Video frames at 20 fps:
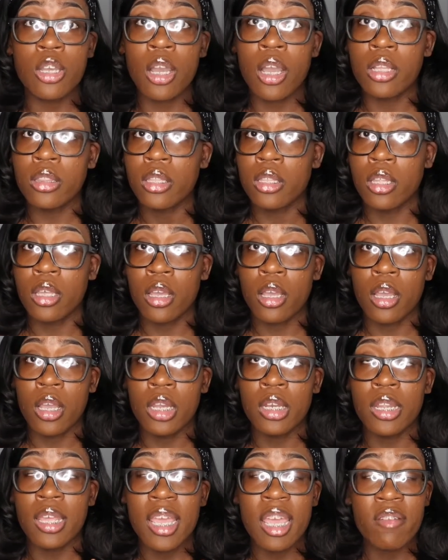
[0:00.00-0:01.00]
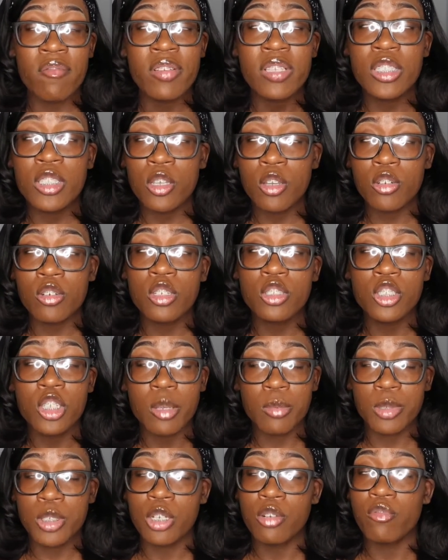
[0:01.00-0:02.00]
under the under every single
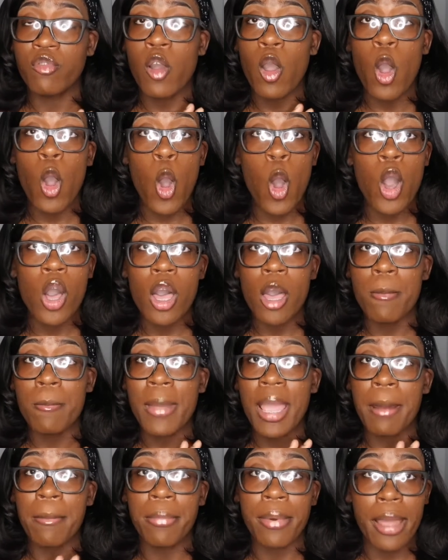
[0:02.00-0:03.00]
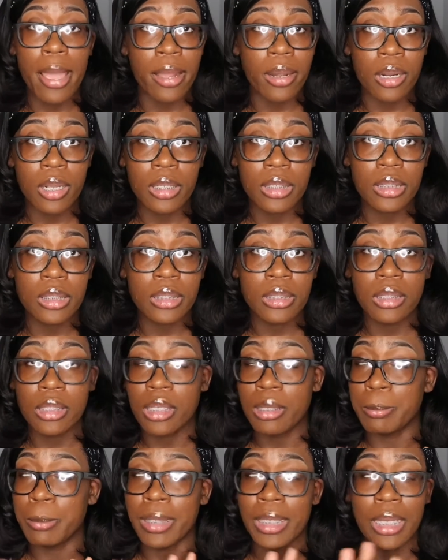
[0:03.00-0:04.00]
description for all of my products
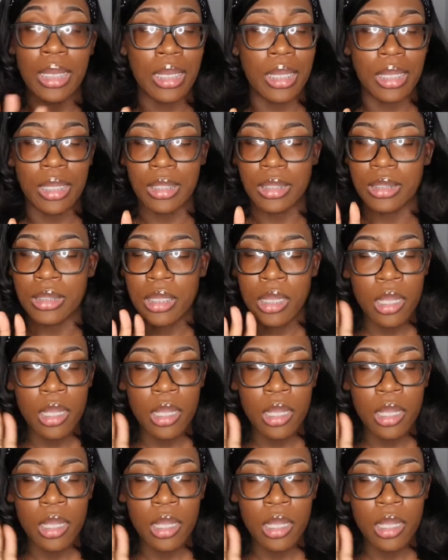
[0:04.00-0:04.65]
because